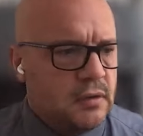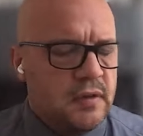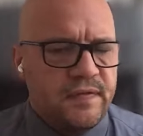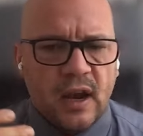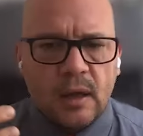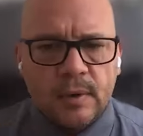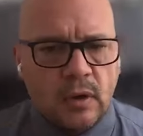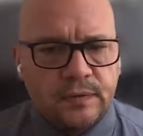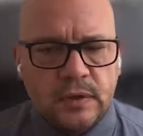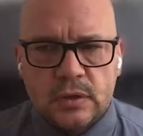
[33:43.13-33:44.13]
the
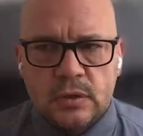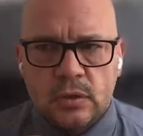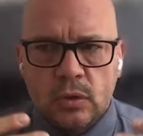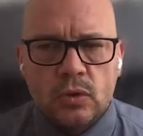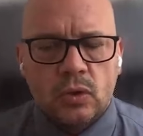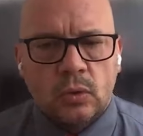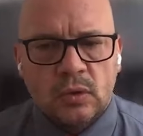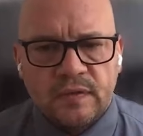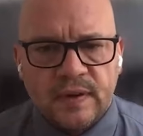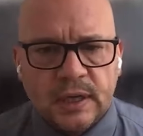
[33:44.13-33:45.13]
development of this new dawn of